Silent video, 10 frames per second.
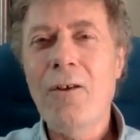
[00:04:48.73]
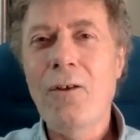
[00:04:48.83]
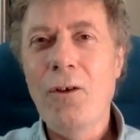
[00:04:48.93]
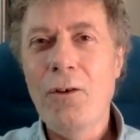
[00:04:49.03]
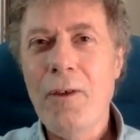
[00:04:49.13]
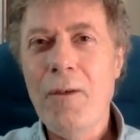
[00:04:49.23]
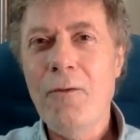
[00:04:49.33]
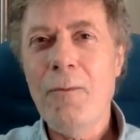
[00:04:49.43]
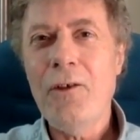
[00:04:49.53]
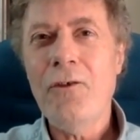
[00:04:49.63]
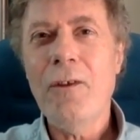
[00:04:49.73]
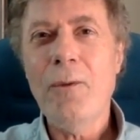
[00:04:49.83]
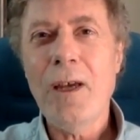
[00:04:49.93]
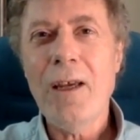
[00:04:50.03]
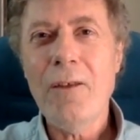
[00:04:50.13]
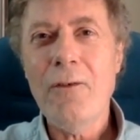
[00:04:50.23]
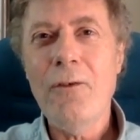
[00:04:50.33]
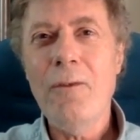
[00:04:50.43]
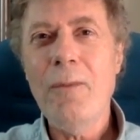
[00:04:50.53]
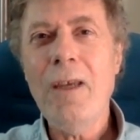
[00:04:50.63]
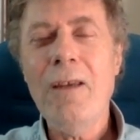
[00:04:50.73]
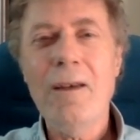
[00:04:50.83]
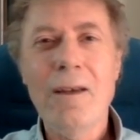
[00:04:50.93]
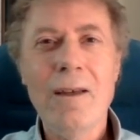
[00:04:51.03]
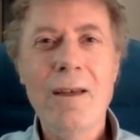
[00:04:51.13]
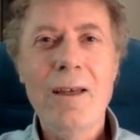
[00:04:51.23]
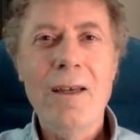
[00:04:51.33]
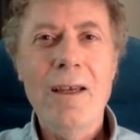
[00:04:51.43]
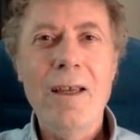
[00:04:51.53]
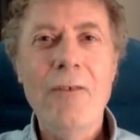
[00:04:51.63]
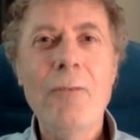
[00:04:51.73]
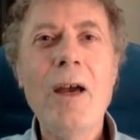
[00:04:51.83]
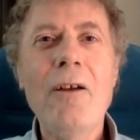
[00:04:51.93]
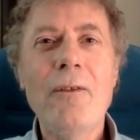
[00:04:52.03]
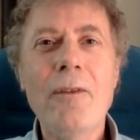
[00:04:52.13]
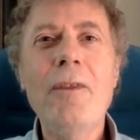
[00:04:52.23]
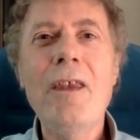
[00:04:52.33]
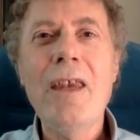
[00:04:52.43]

or a lot of the information that we're getting through the media, is about the